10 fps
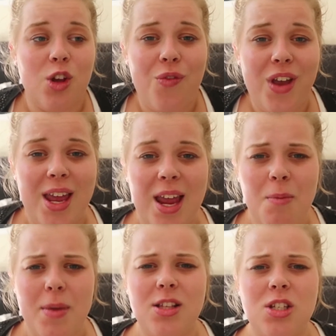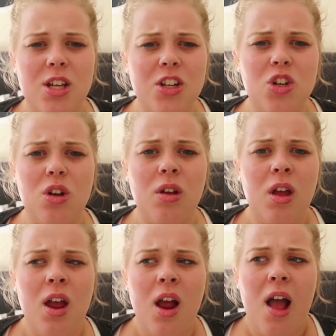So for him, it's such an
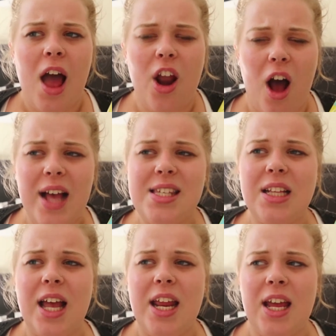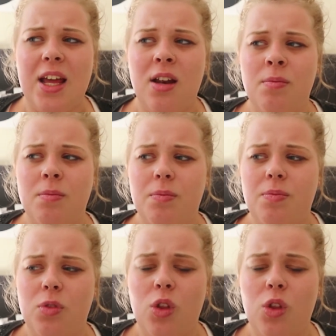isolating and